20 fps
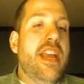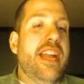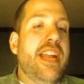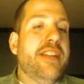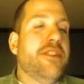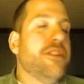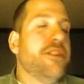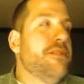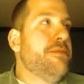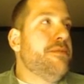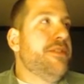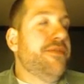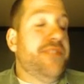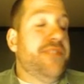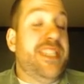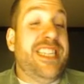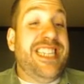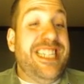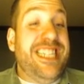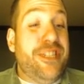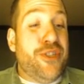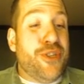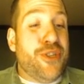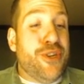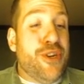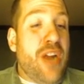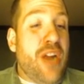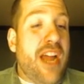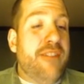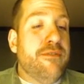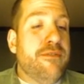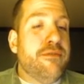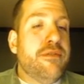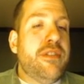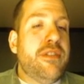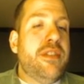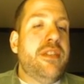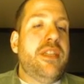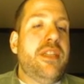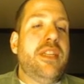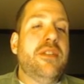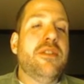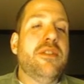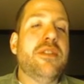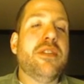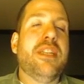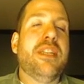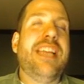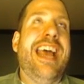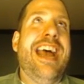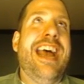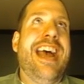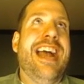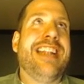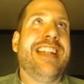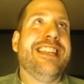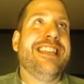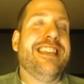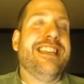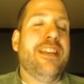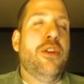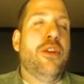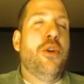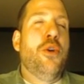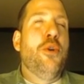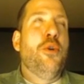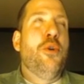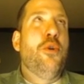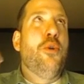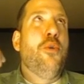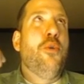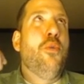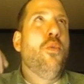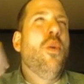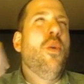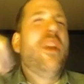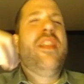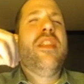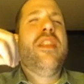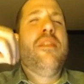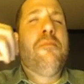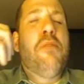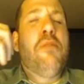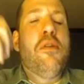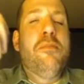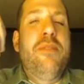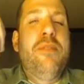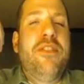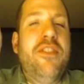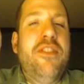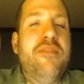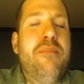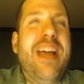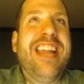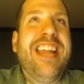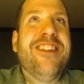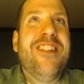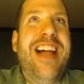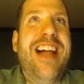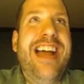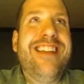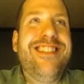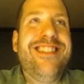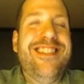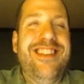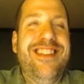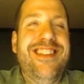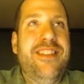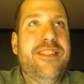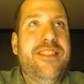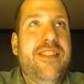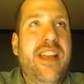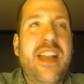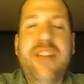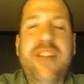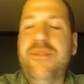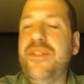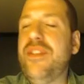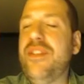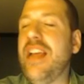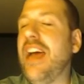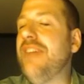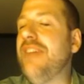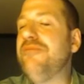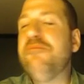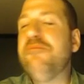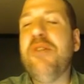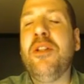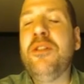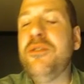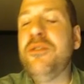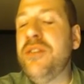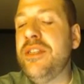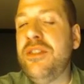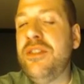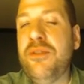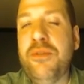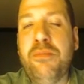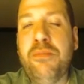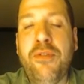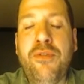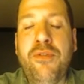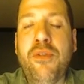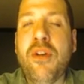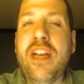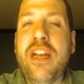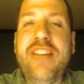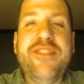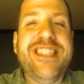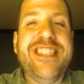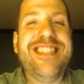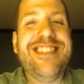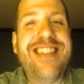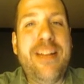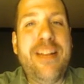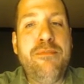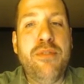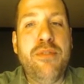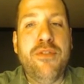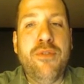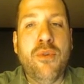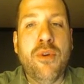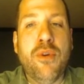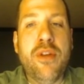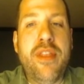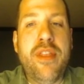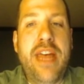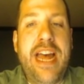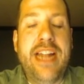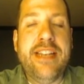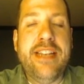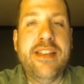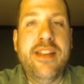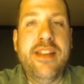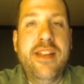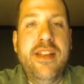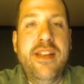In terms of teacher, I've really looked at what the purpose of my class is. And I've alluded to it before. I even said before that